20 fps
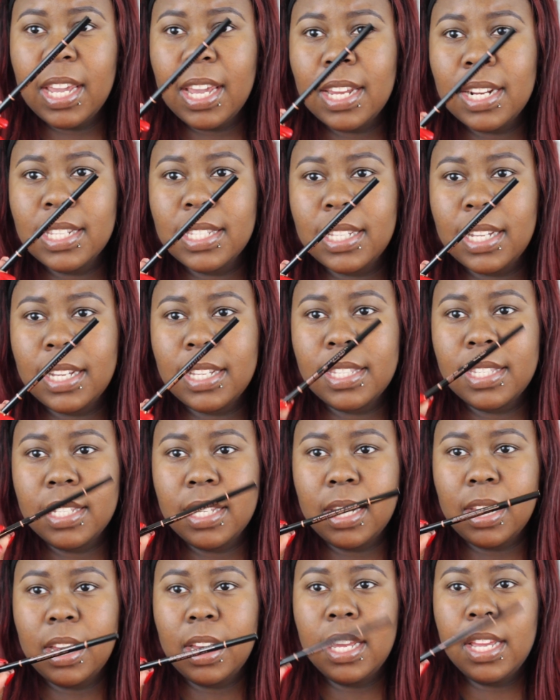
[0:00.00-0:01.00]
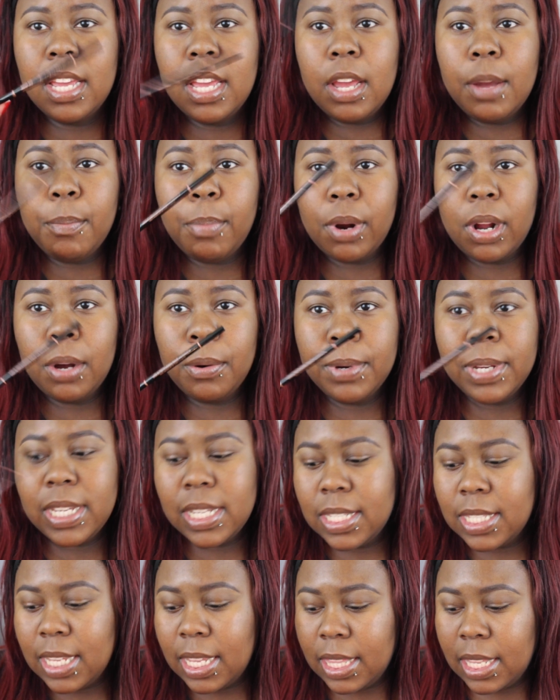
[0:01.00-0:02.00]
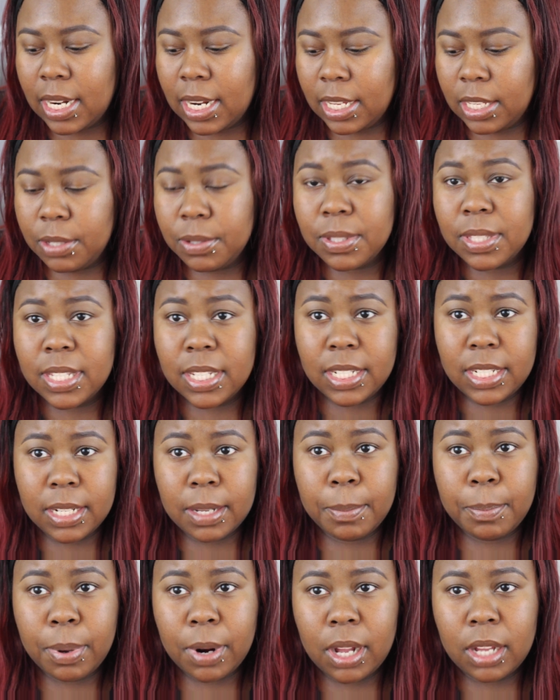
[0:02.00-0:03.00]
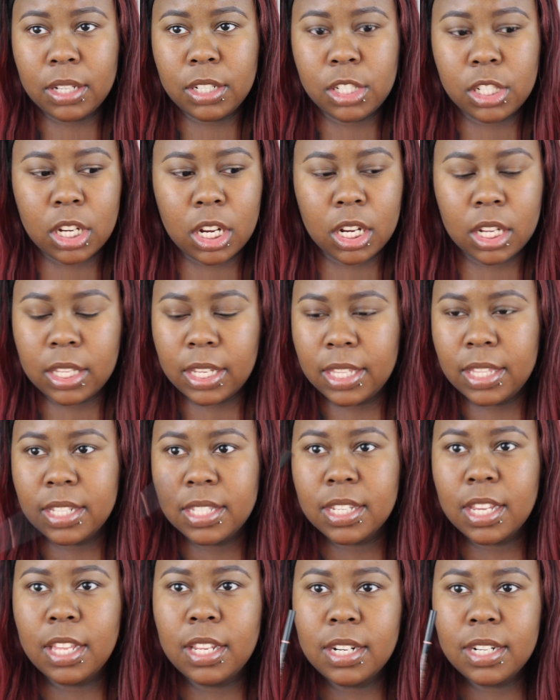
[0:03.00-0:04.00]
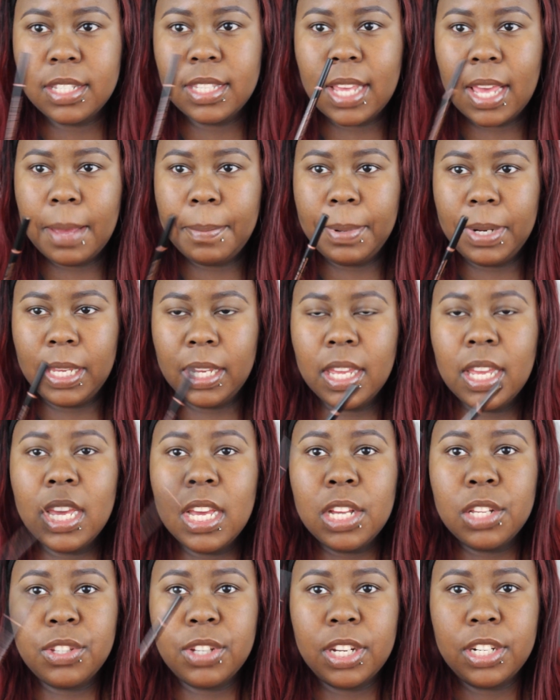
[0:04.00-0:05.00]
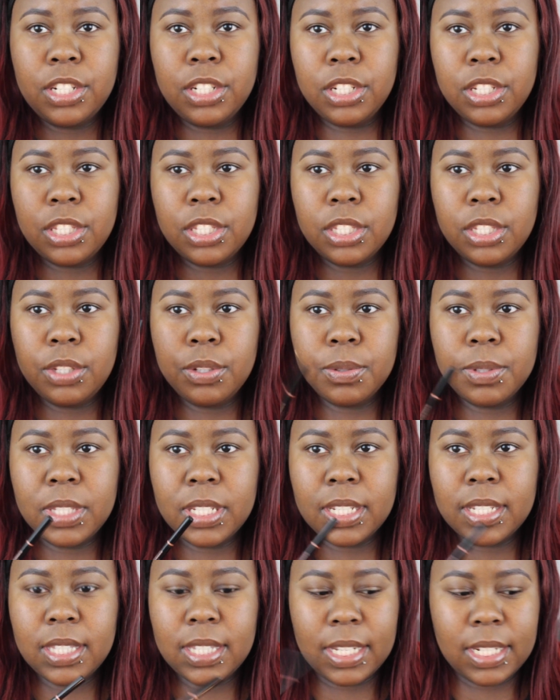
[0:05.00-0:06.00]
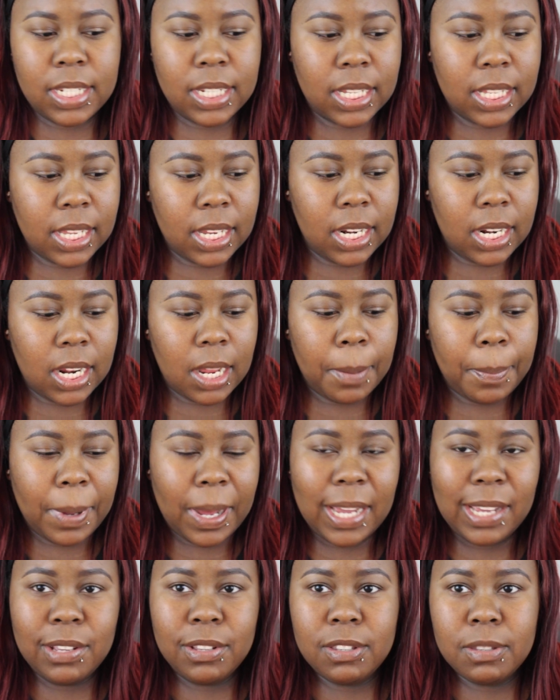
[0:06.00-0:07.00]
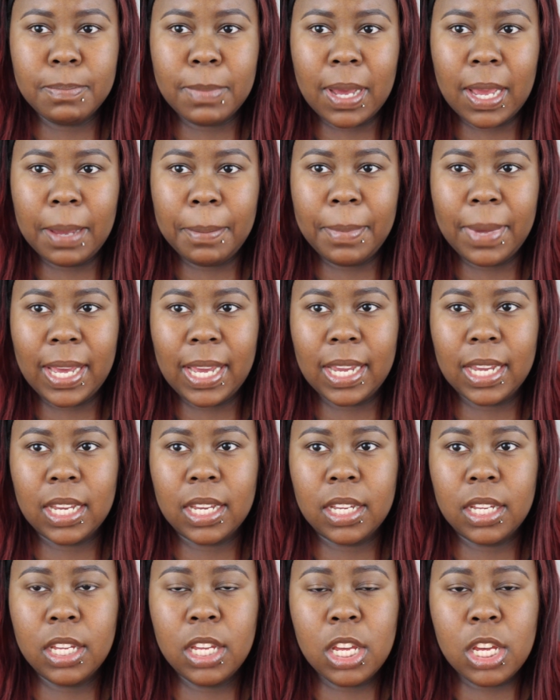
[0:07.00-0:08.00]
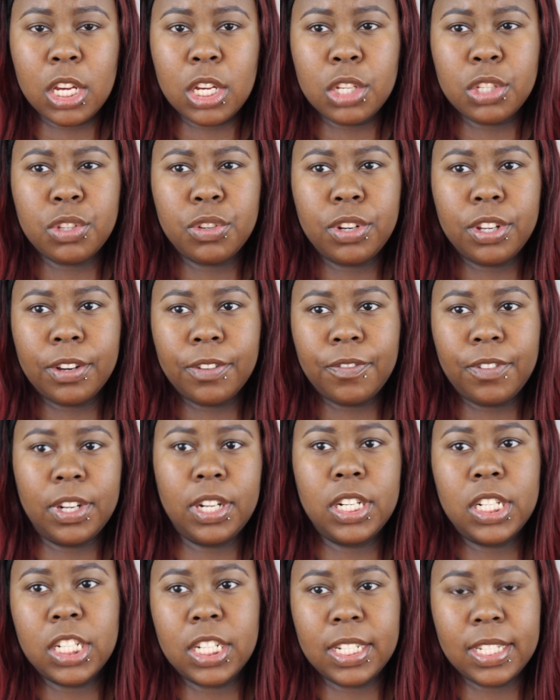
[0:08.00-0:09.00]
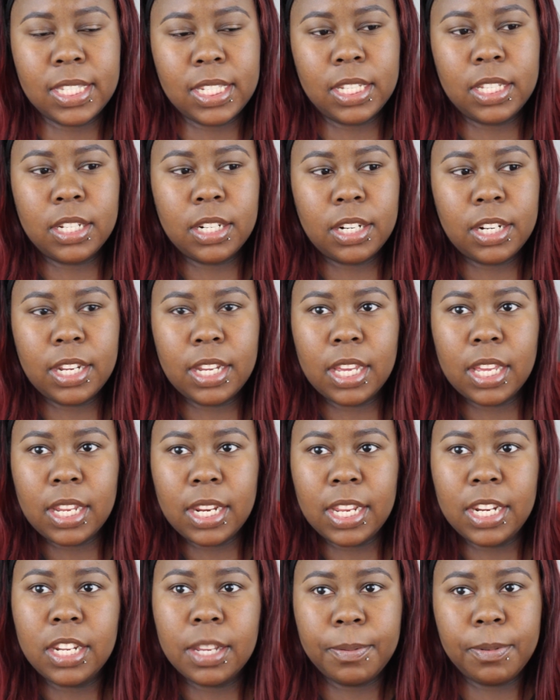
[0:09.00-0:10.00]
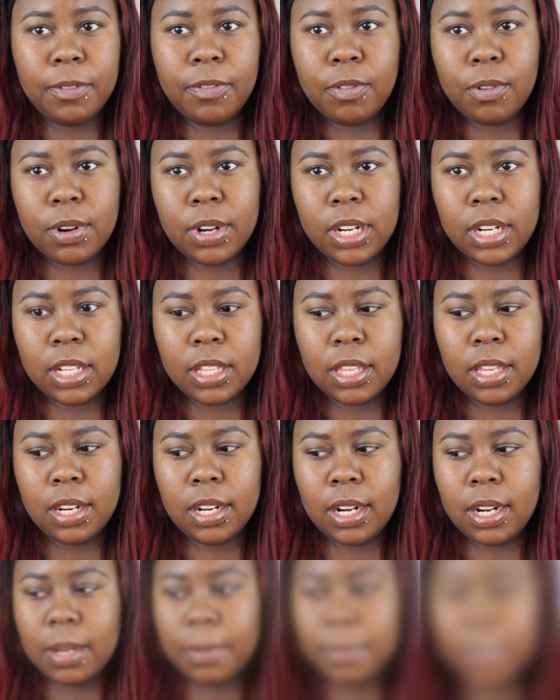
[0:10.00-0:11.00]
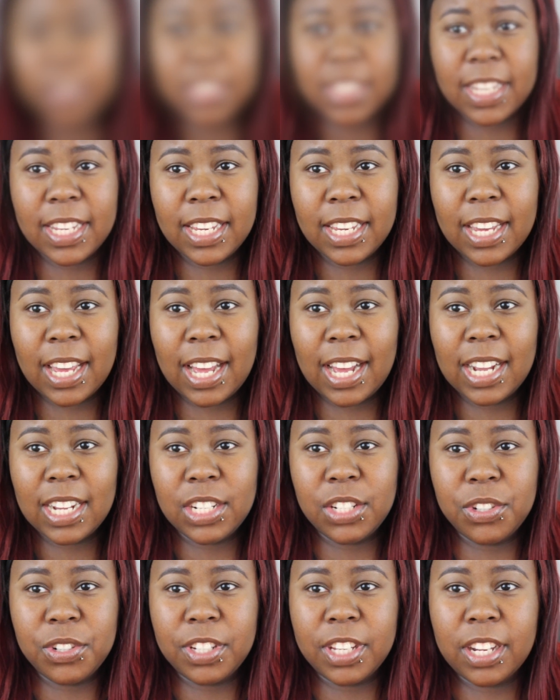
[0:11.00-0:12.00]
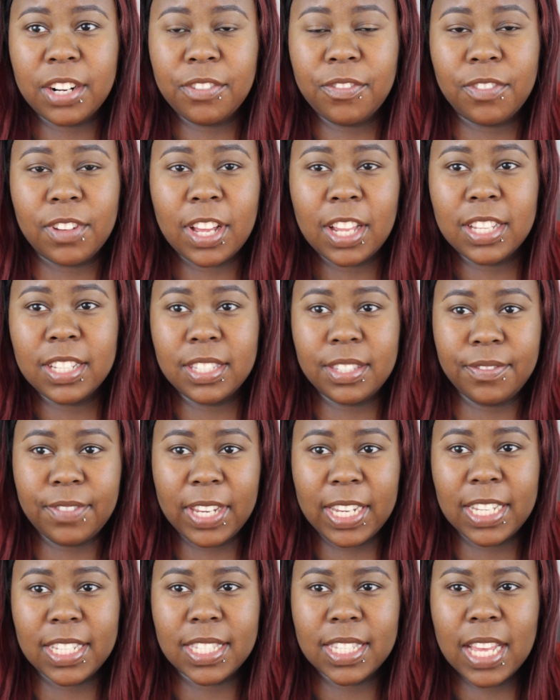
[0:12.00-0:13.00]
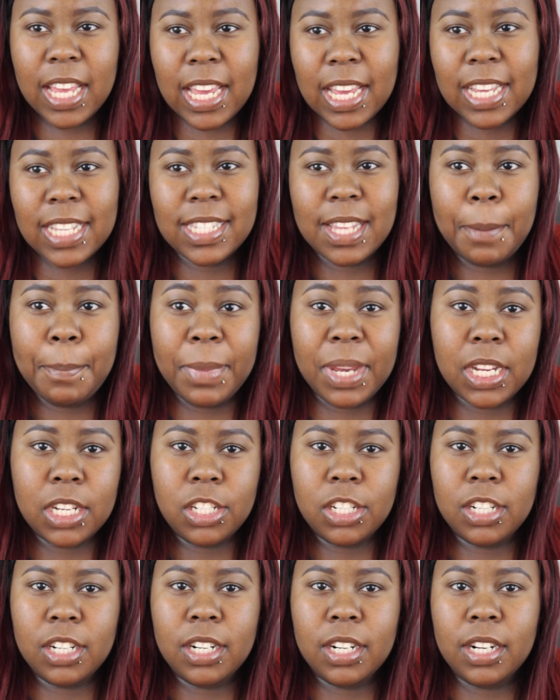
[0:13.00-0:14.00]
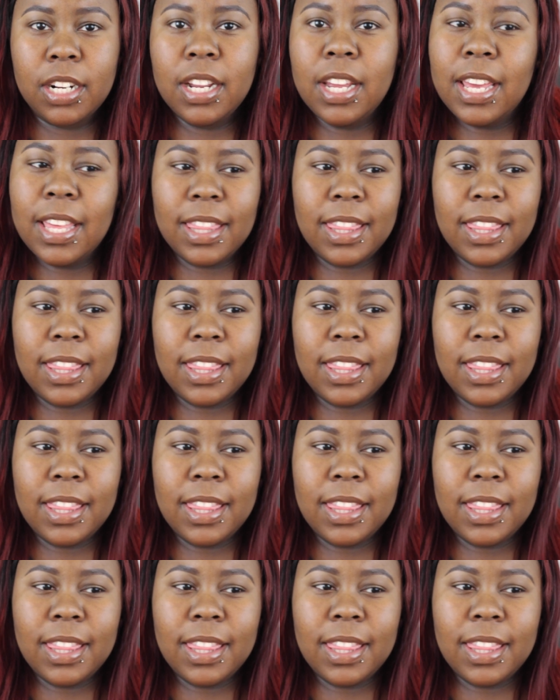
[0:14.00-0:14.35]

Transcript: Anastasia Brow Wiz, and then I used the dip brow in chocolate, and this color is ebony. So I just used this, and to clean it up I used my MAC Studio Finish Concealer and NW40 to clean it up. First thing I do to get a flawless face is I make sure,